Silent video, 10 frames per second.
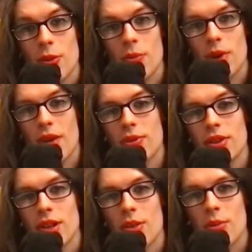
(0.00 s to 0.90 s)
I feel
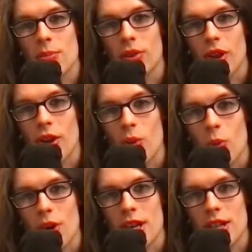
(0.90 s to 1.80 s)
like the Blair
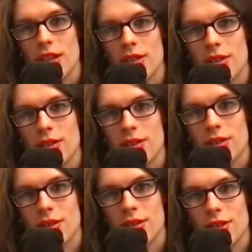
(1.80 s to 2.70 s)
White
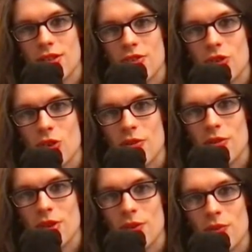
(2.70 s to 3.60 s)

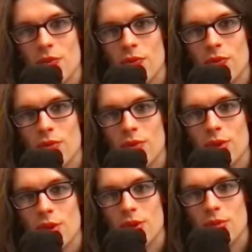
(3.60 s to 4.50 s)
conservative
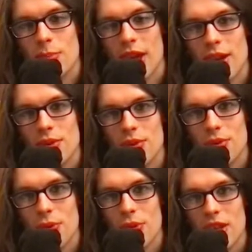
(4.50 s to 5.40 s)
panel
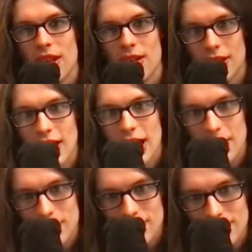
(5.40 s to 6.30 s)
thing that
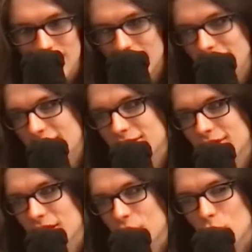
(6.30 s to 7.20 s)
happened is
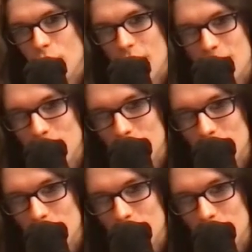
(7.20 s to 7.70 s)
like ripe